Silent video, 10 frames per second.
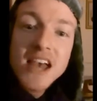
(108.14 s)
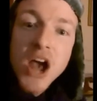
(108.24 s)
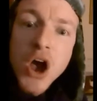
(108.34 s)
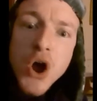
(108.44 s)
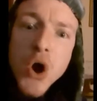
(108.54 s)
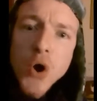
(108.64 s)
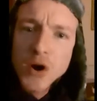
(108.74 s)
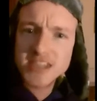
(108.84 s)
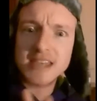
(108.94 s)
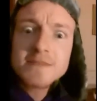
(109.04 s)
Oh,
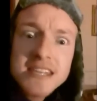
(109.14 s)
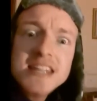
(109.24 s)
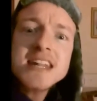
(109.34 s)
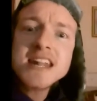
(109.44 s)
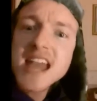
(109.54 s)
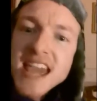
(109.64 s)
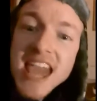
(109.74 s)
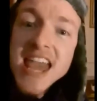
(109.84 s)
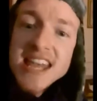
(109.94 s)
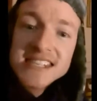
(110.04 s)
Simpson, yes.
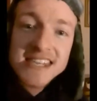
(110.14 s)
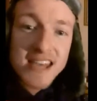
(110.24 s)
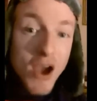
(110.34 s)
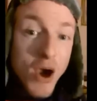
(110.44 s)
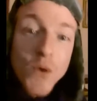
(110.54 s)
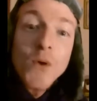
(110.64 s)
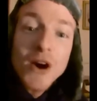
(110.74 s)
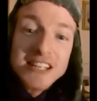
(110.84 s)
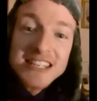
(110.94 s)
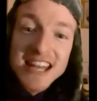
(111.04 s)
Oh, what is
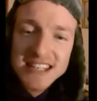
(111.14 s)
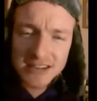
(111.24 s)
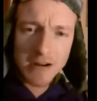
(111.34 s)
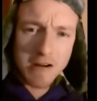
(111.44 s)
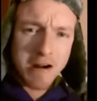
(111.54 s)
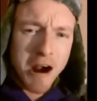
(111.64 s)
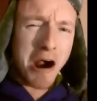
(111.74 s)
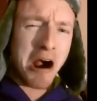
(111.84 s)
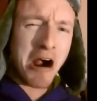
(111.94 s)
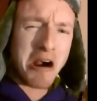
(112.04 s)
it?
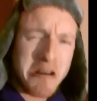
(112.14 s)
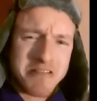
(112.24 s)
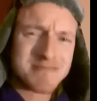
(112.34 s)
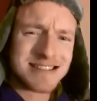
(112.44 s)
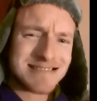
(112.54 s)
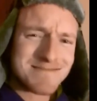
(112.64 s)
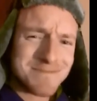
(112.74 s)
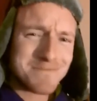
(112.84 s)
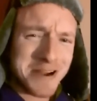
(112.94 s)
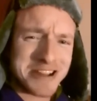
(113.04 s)
Oh,
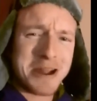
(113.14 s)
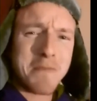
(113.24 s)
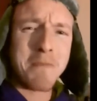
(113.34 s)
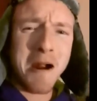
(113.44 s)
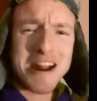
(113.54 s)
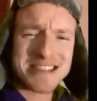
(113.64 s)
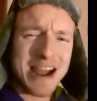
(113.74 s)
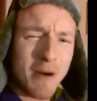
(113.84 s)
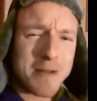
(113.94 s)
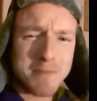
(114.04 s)
Mr. Burns, I want
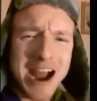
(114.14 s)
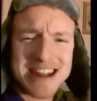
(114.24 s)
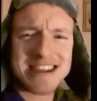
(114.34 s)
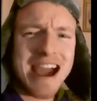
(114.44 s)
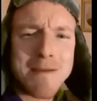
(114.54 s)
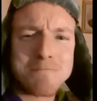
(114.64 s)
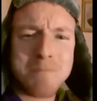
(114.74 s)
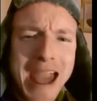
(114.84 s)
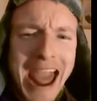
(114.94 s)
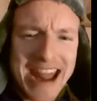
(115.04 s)
my job
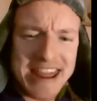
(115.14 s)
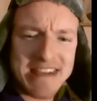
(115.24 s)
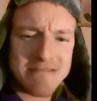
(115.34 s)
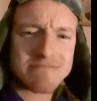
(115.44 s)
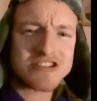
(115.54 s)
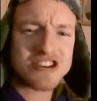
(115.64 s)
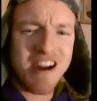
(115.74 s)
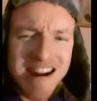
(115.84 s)
back, you jerk.